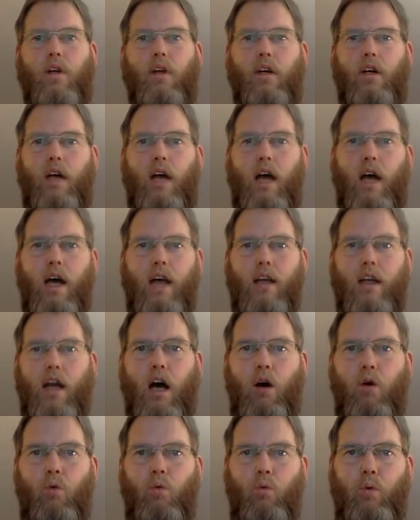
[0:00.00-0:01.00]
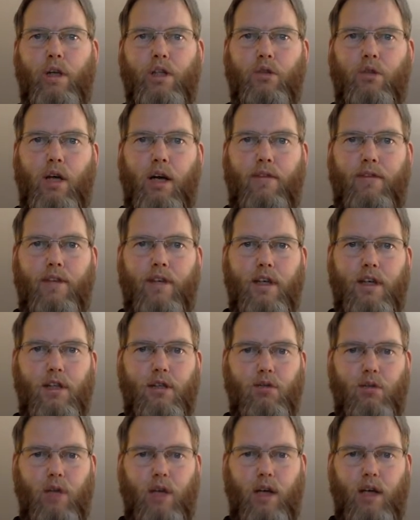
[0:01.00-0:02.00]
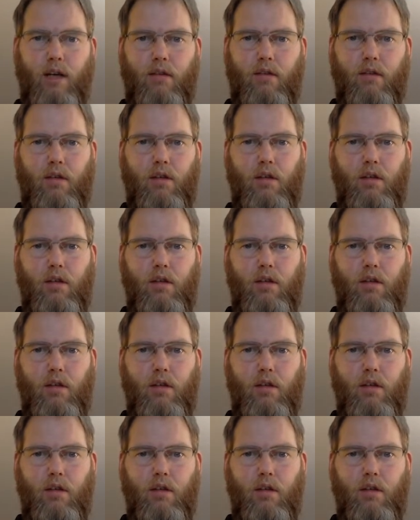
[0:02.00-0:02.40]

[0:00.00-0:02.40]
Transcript: Yeah, now once you have this, you can